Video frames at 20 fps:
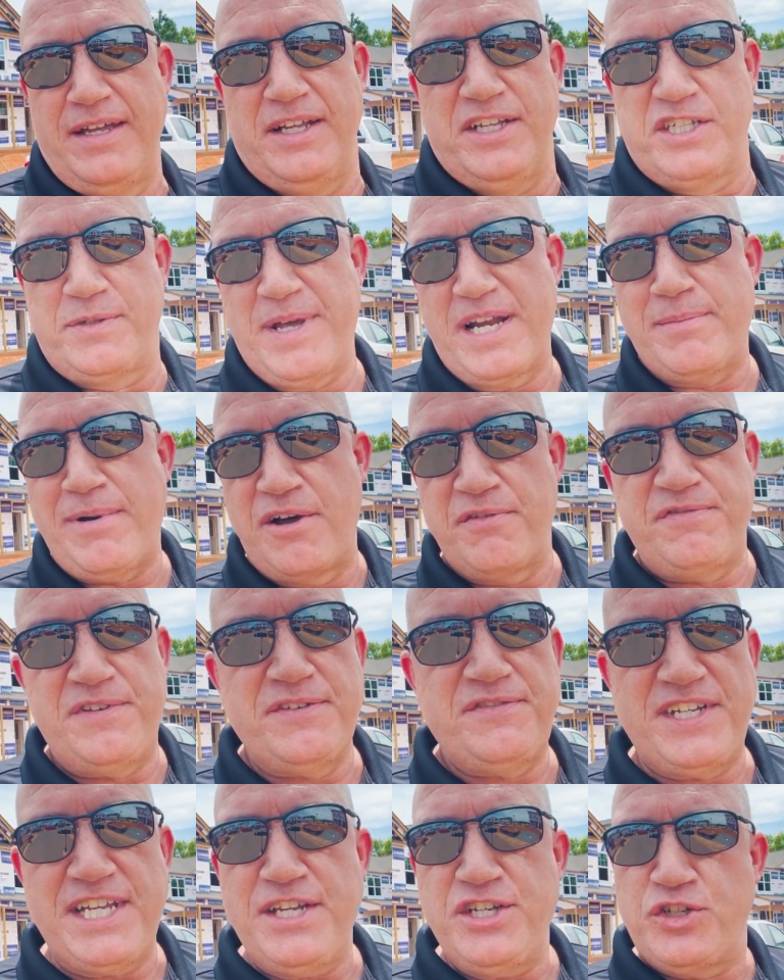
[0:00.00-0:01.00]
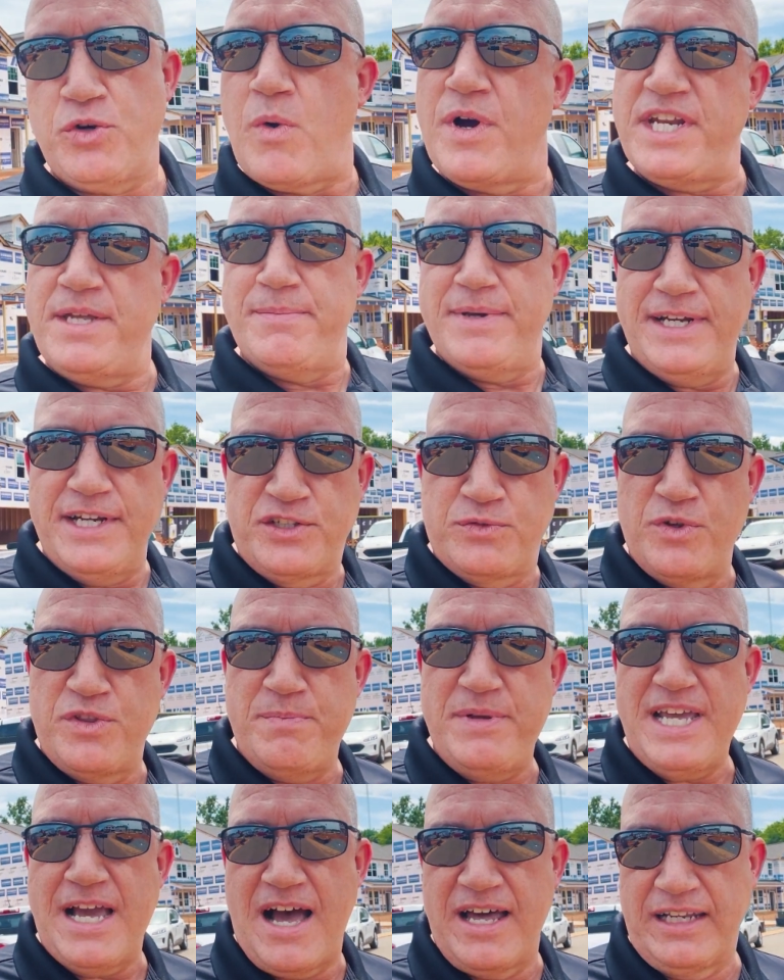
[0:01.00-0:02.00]
Spend about 15, 20 minutes with
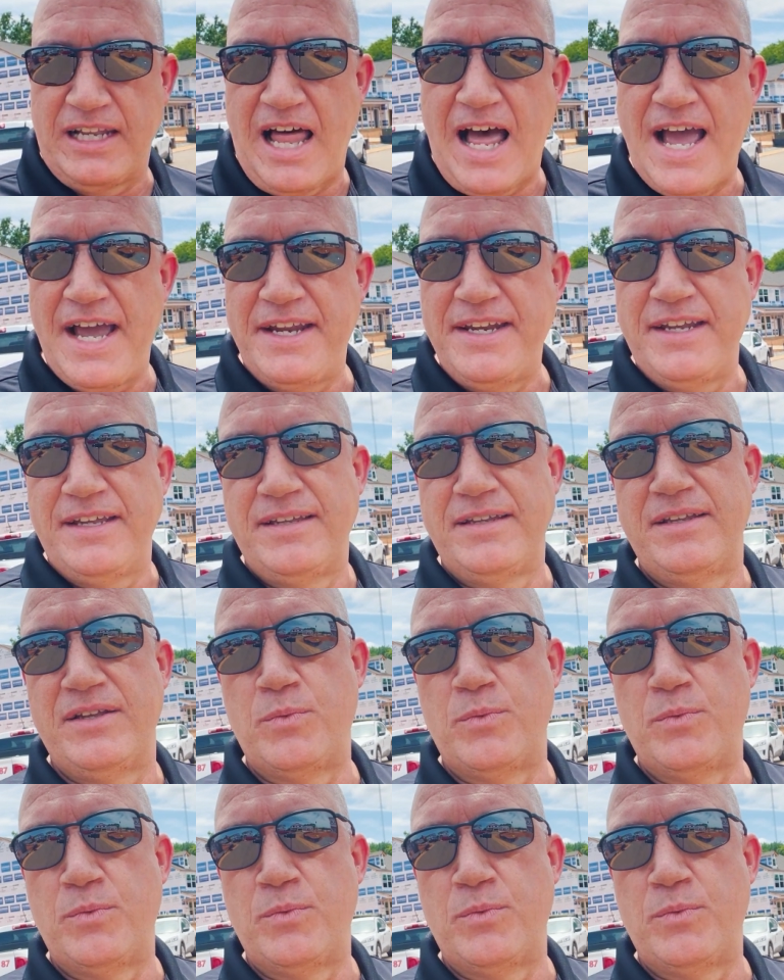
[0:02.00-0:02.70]
me online.